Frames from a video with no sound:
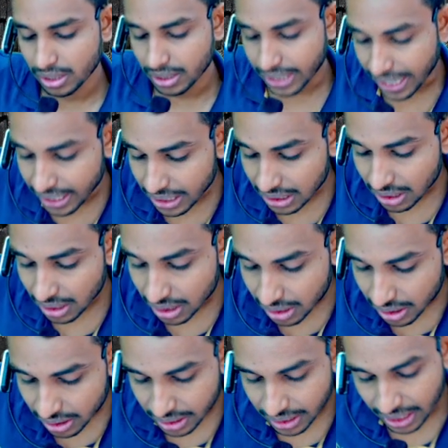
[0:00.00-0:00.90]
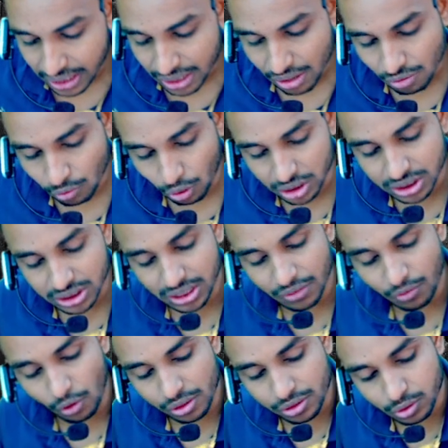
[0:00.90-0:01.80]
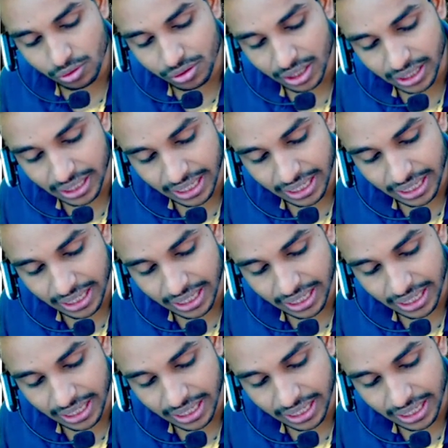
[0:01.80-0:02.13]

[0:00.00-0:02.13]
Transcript: then That is what she wants to say,